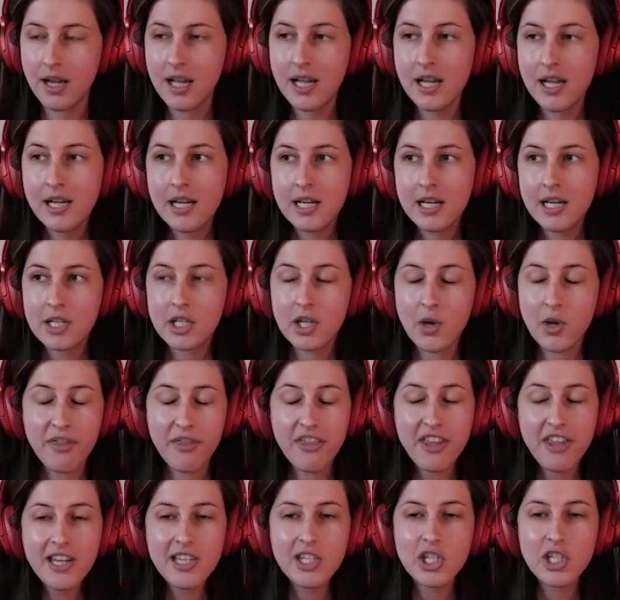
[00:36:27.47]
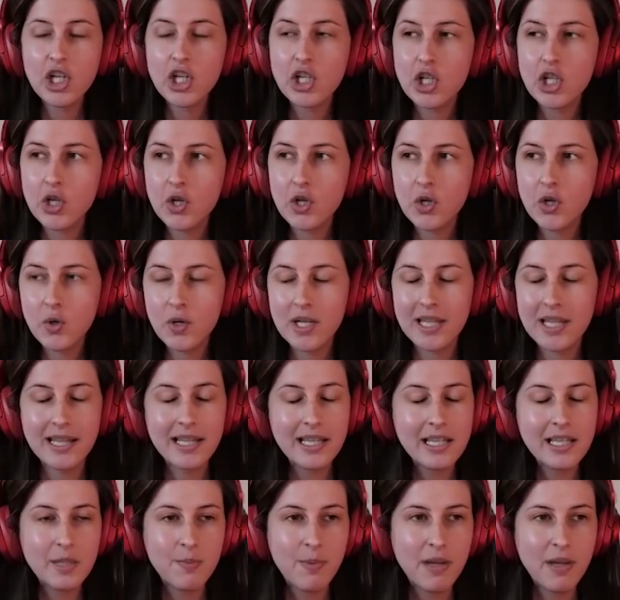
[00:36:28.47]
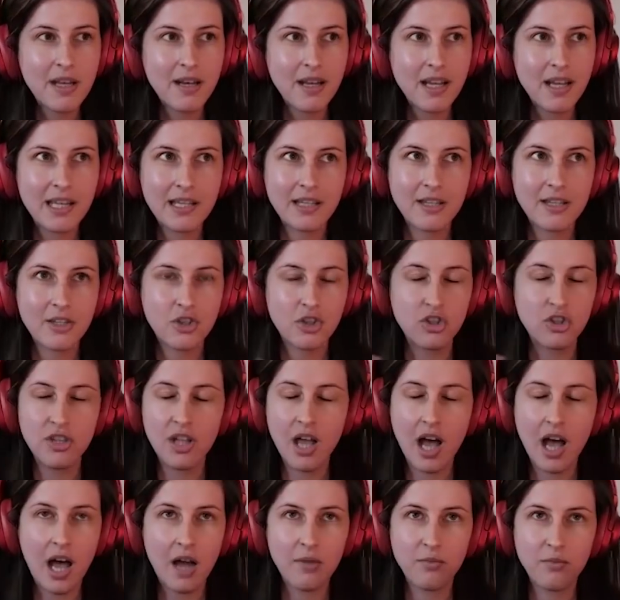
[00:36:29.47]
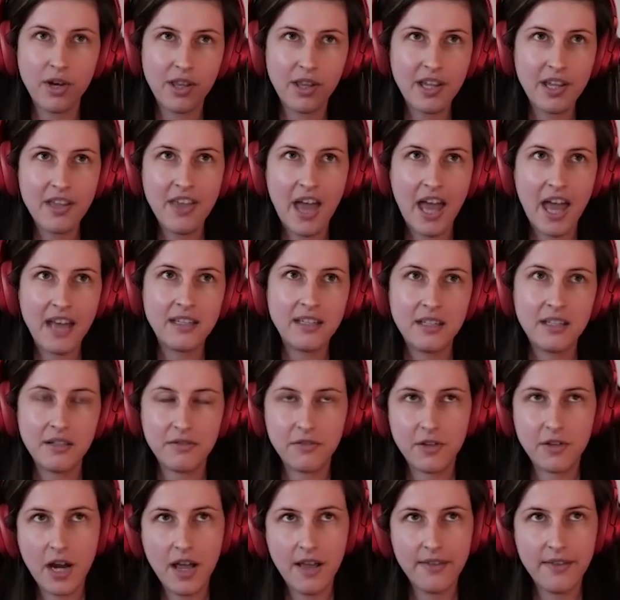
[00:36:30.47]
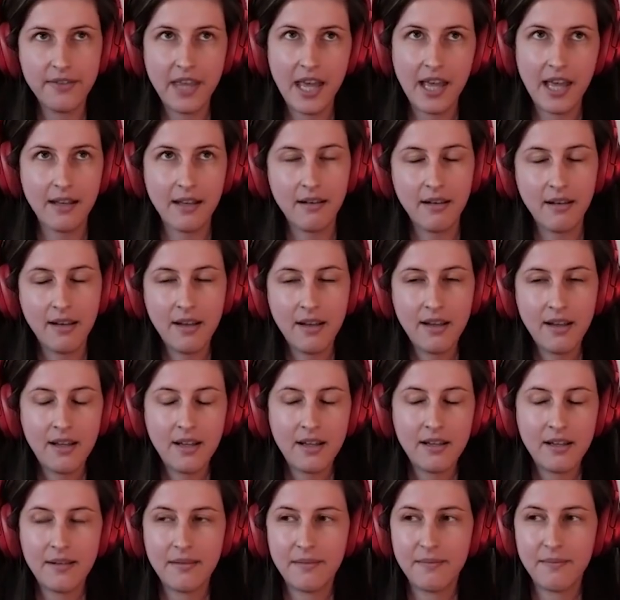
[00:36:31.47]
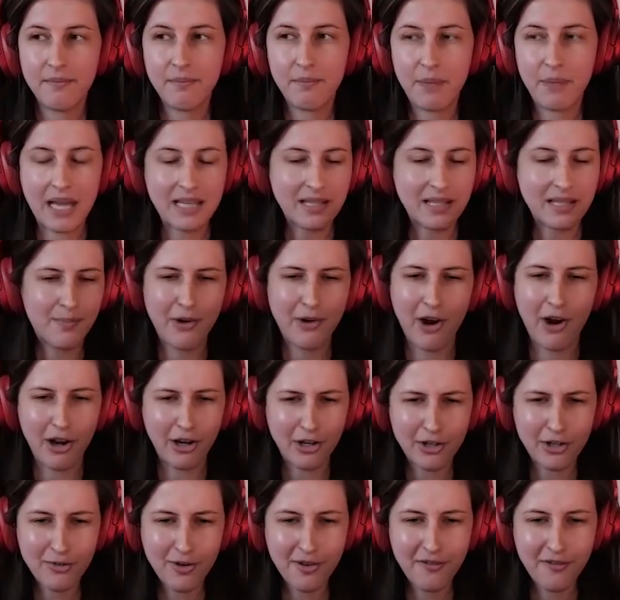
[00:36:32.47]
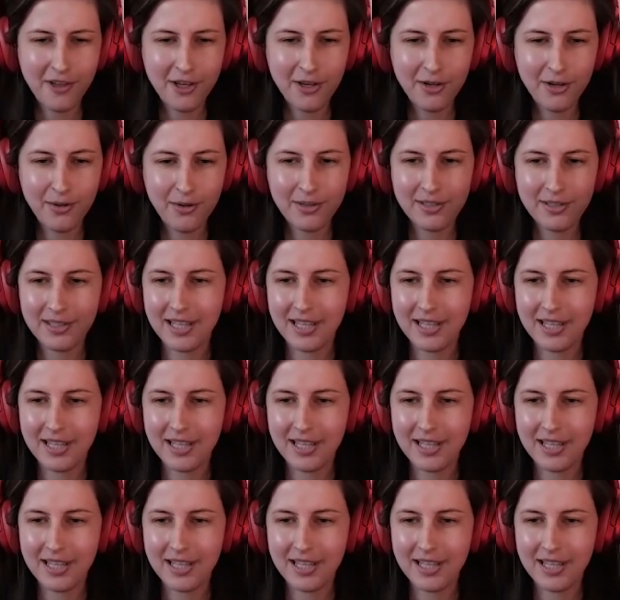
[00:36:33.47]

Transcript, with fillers: Mm. So, things to do in Lisbon is not really that different than best product review.